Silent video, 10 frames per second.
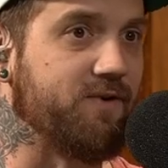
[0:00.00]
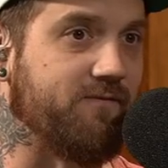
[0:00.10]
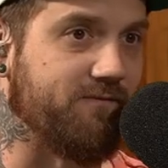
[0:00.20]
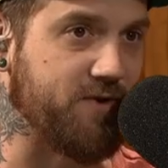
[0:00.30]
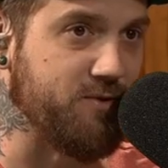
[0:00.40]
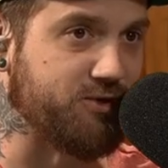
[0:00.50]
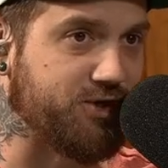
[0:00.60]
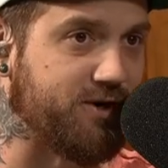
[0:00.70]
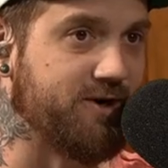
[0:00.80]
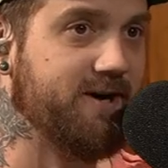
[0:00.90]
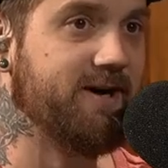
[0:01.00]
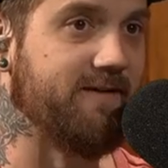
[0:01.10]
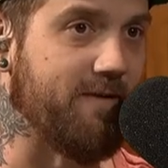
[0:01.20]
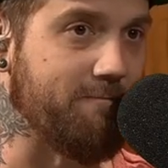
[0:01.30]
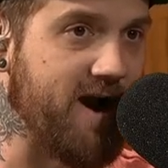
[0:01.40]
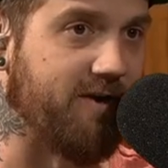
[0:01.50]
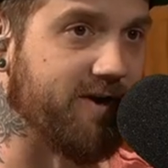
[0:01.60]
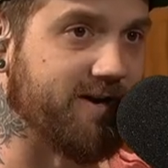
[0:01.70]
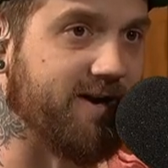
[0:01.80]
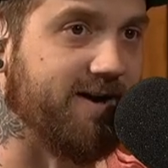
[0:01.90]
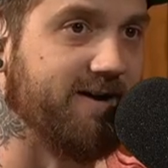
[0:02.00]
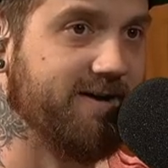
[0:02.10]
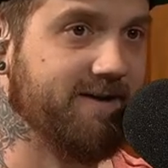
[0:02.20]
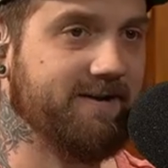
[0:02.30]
for the future of America.